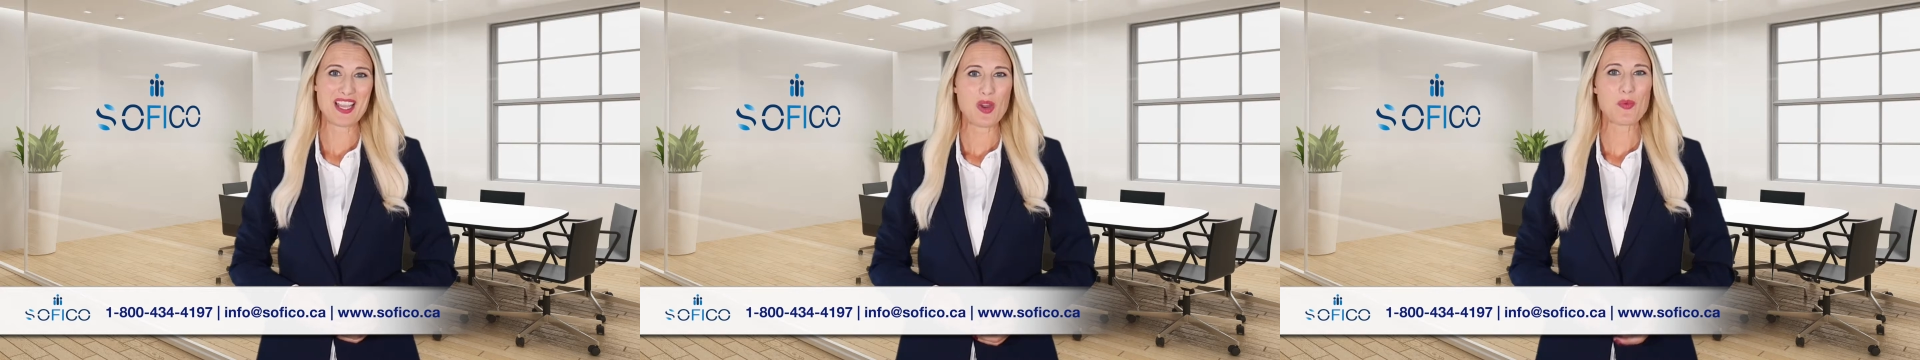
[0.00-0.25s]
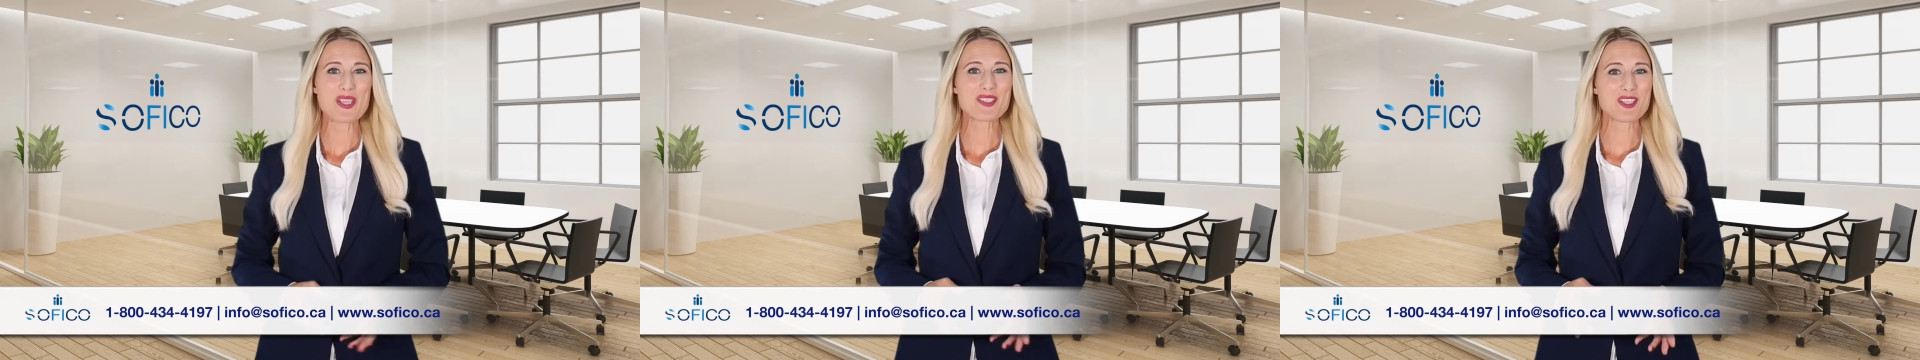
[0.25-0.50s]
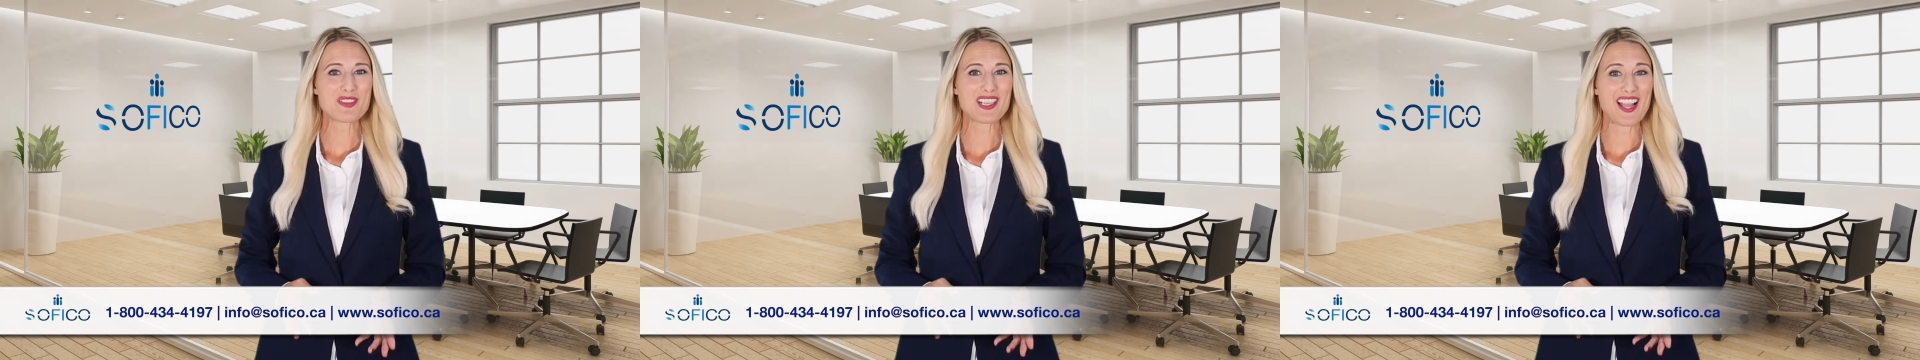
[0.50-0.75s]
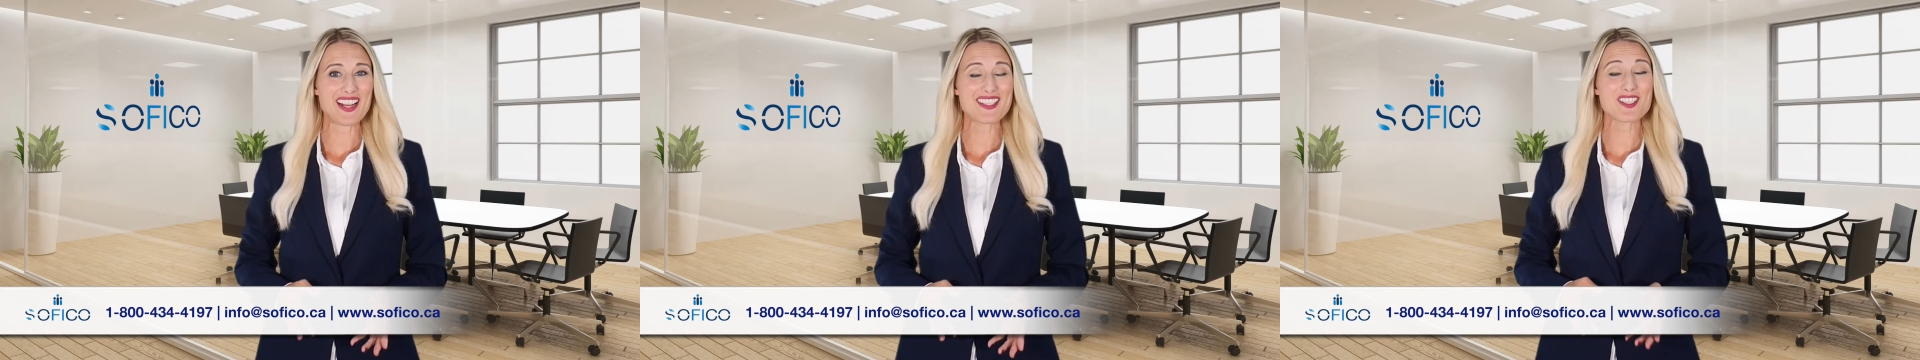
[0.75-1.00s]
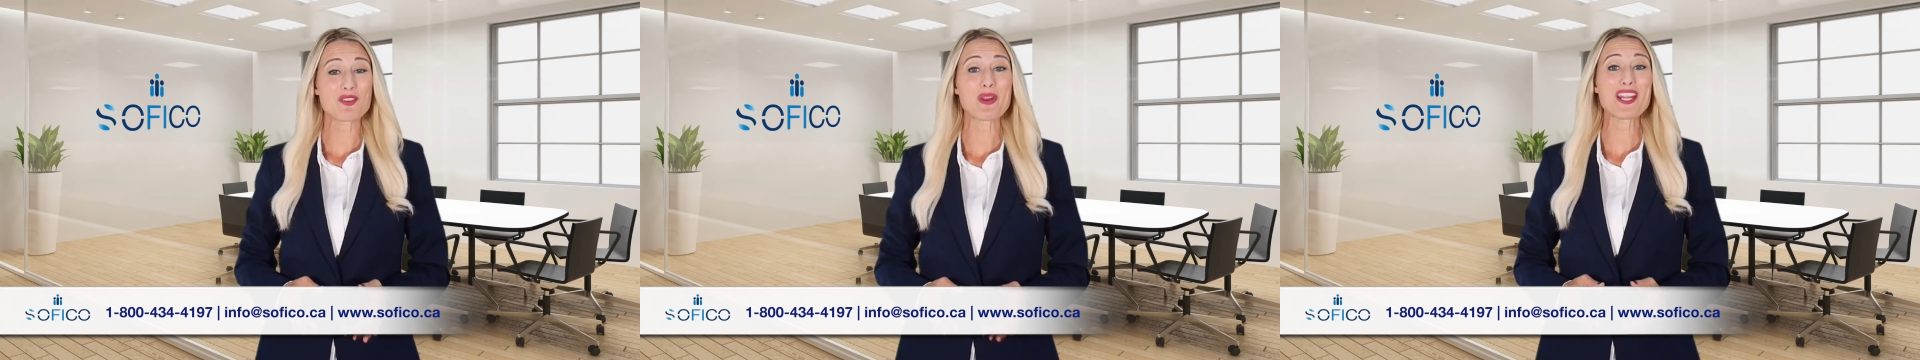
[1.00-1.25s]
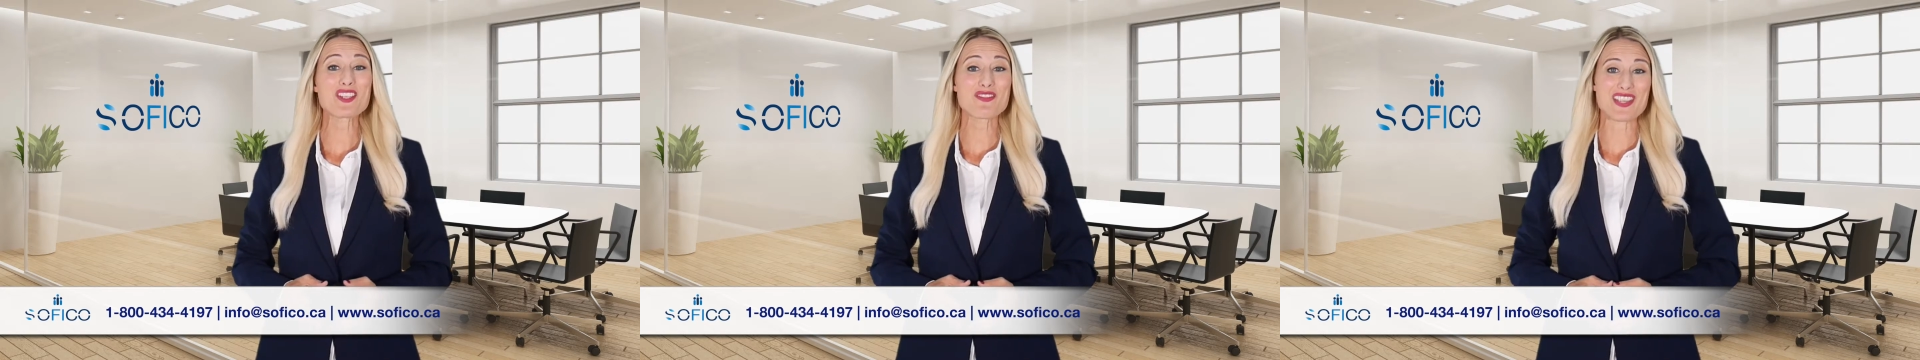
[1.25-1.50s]
We serve clients in a
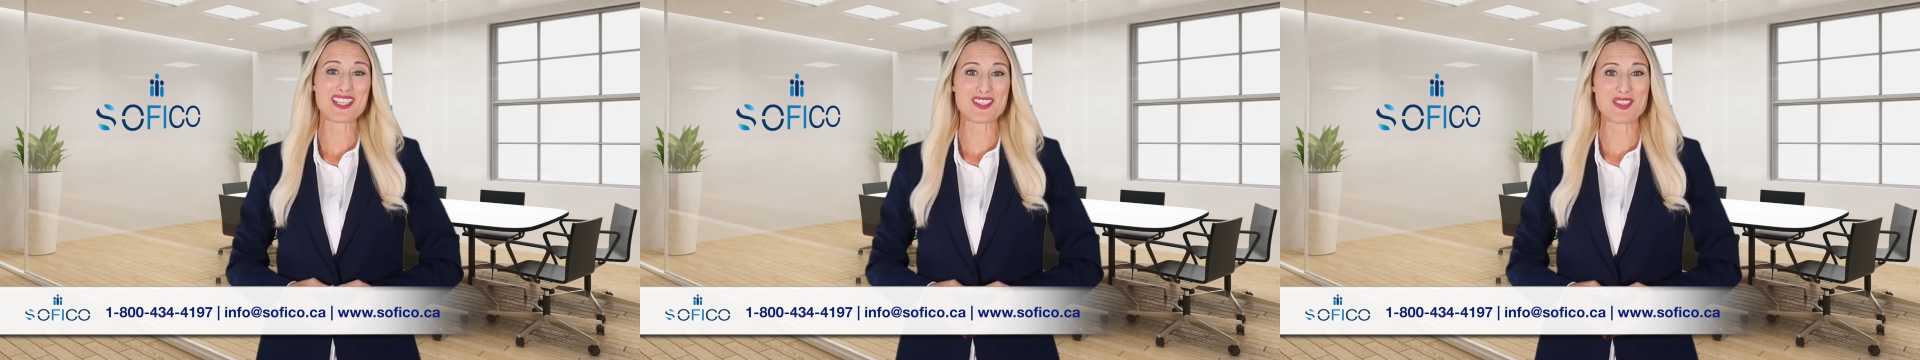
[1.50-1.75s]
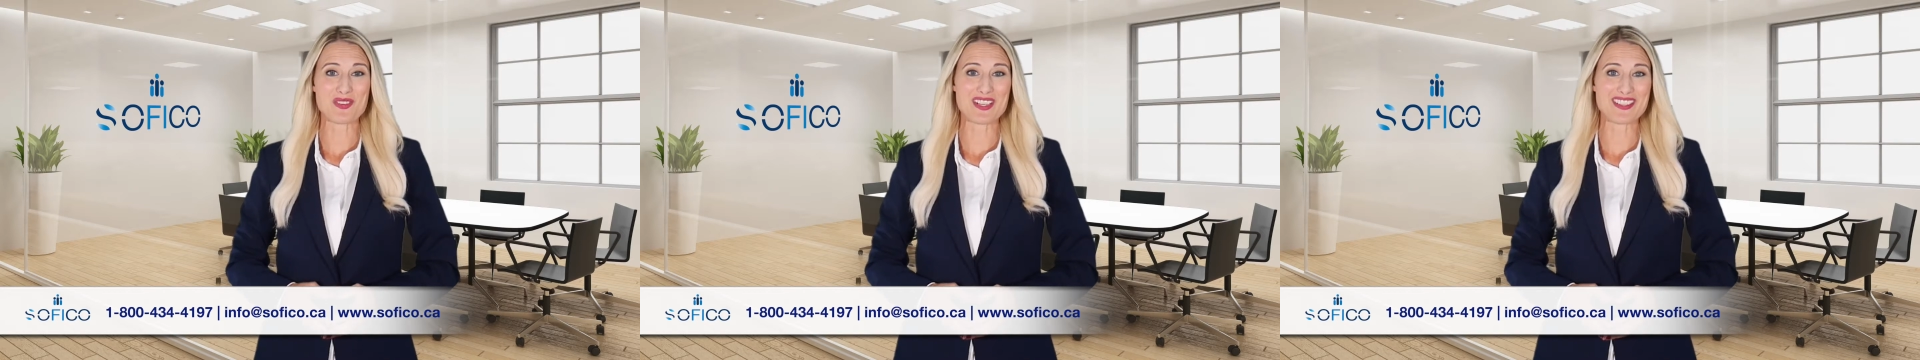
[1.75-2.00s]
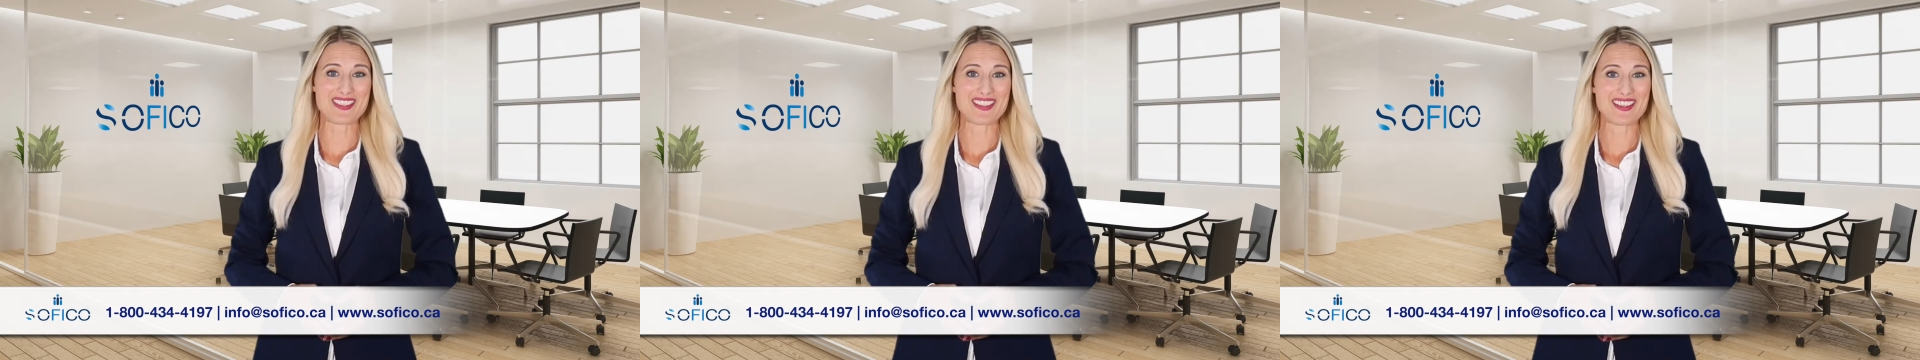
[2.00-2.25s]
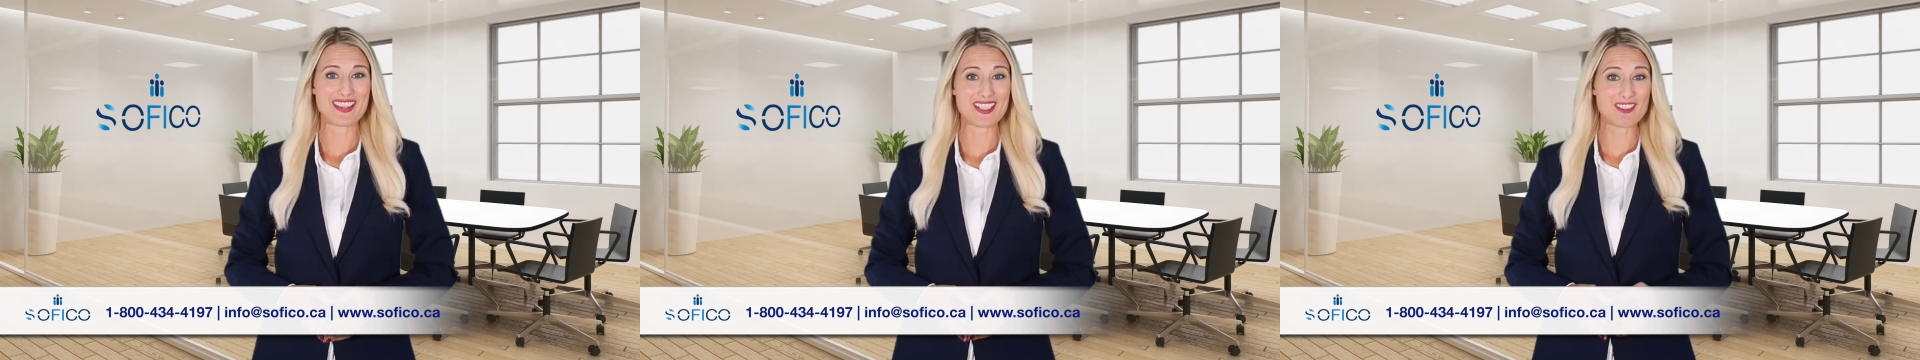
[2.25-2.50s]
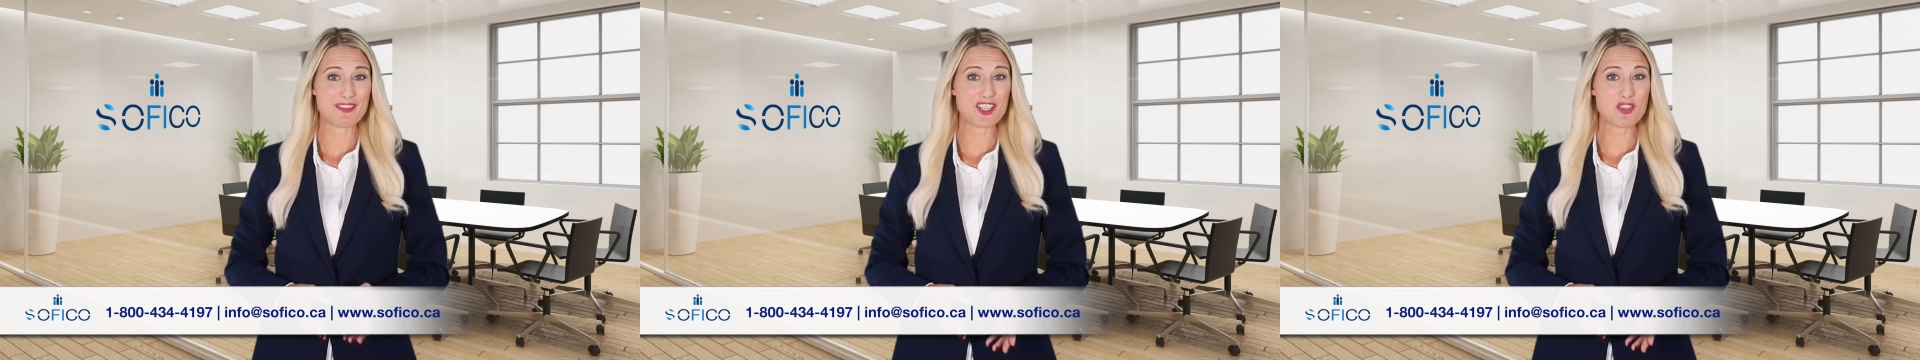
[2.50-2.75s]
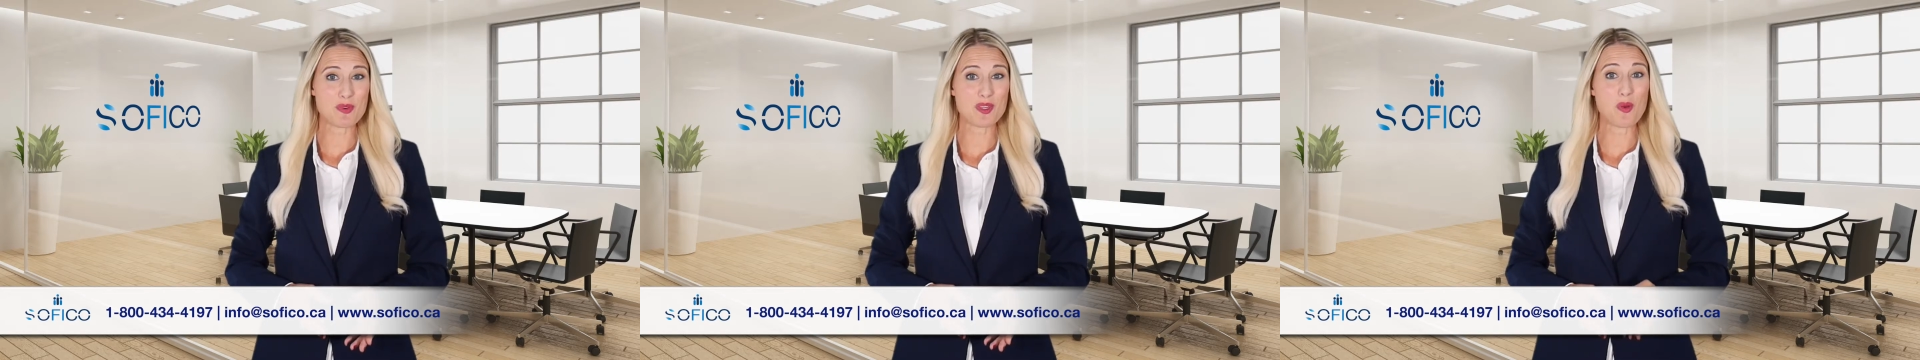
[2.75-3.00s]
range of industries,
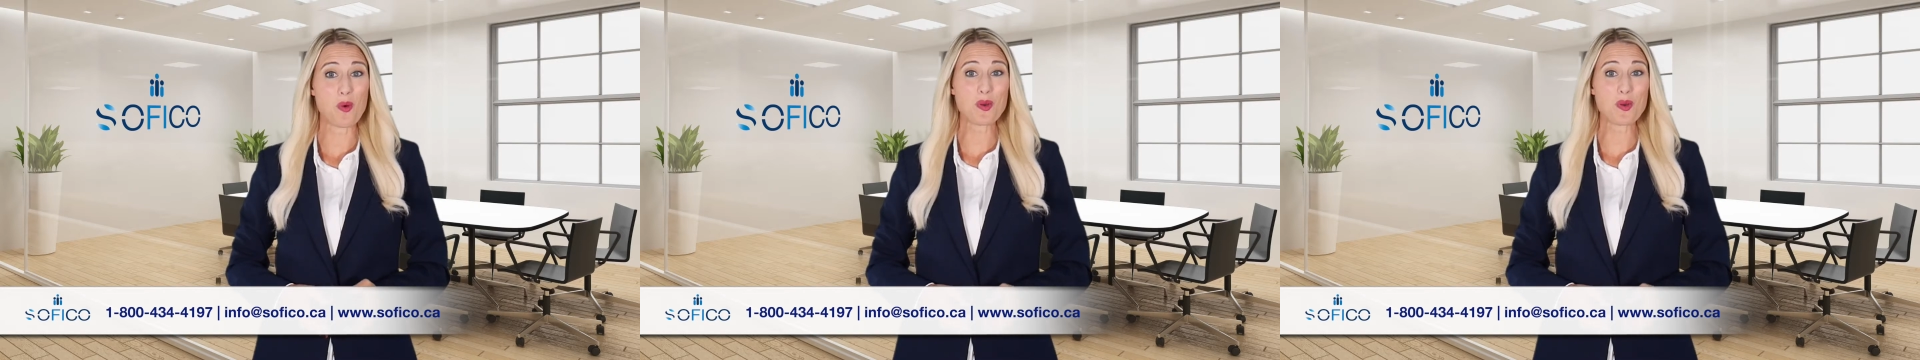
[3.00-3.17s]
individual or